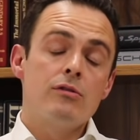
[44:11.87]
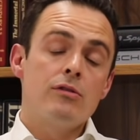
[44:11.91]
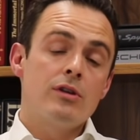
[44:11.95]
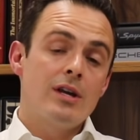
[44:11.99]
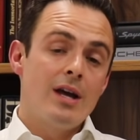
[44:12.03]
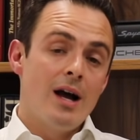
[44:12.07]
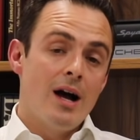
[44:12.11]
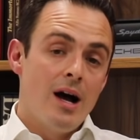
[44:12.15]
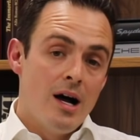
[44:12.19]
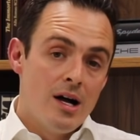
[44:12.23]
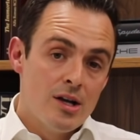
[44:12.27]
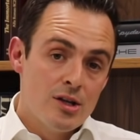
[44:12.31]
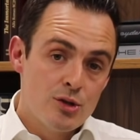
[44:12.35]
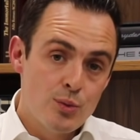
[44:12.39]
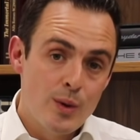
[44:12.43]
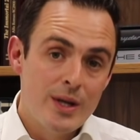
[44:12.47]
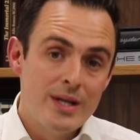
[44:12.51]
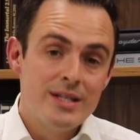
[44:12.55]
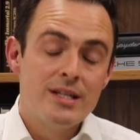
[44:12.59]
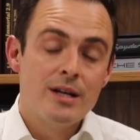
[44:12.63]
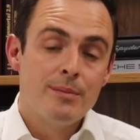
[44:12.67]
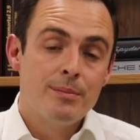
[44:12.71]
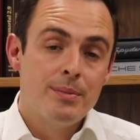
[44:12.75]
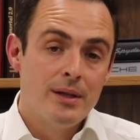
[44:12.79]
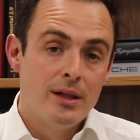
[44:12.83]
Cars
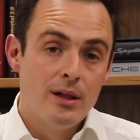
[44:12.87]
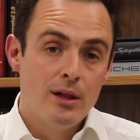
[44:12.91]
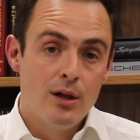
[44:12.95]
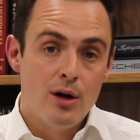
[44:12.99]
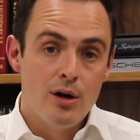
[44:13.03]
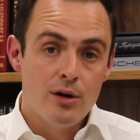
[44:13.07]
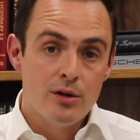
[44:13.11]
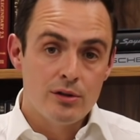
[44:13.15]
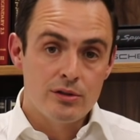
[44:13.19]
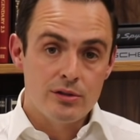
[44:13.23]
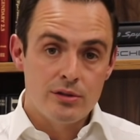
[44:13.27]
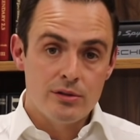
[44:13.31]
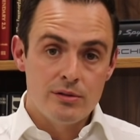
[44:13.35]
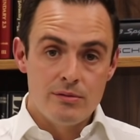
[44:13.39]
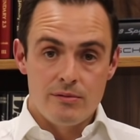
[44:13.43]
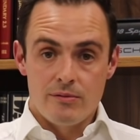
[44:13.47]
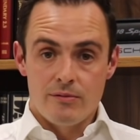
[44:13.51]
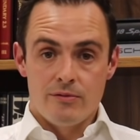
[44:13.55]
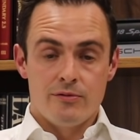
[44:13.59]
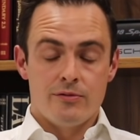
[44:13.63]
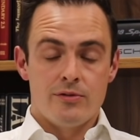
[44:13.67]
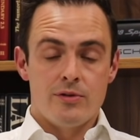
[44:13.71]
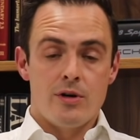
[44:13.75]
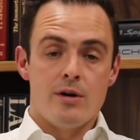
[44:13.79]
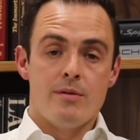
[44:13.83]
went up a lot
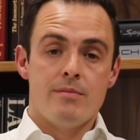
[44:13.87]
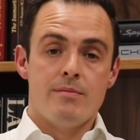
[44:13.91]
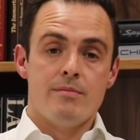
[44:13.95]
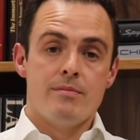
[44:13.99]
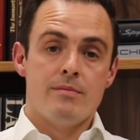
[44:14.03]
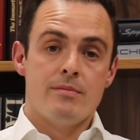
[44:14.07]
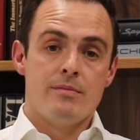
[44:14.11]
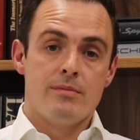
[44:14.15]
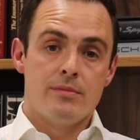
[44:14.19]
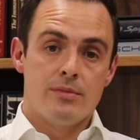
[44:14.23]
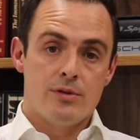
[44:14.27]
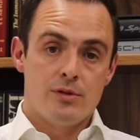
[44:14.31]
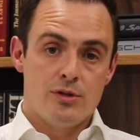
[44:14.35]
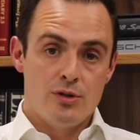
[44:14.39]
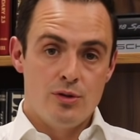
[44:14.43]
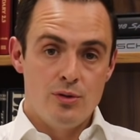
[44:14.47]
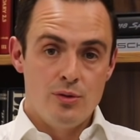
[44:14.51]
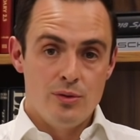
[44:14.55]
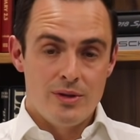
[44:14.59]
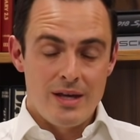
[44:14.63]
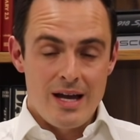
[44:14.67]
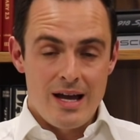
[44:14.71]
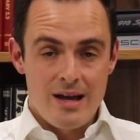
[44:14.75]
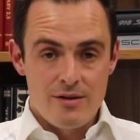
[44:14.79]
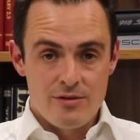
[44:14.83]
from
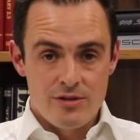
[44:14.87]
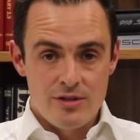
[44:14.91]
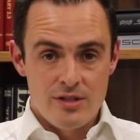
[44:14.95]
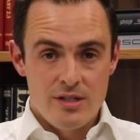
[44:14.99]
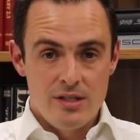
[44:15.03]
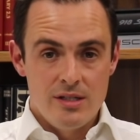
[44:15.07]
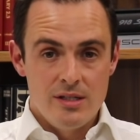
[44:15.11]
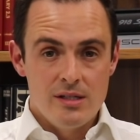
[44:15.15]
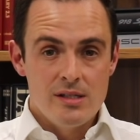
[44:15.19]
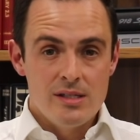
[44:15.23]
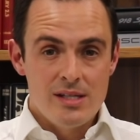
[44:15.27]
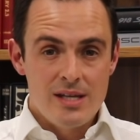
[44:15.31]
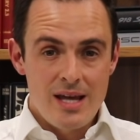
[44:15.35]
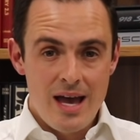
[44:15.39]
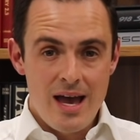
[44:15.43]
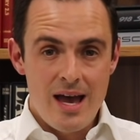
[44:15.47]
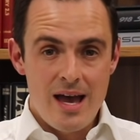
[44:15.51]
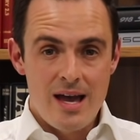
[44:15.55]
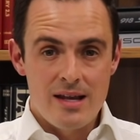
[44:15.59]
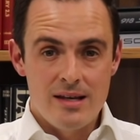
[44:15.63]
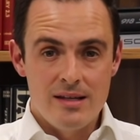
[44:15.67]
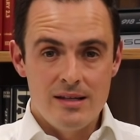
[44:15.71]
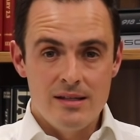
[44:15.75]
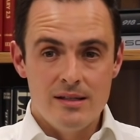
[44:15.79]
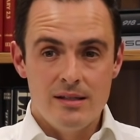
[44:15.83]

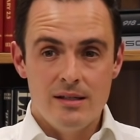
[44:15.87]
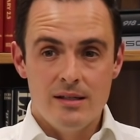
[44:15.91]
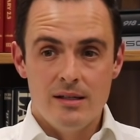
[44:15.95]
2010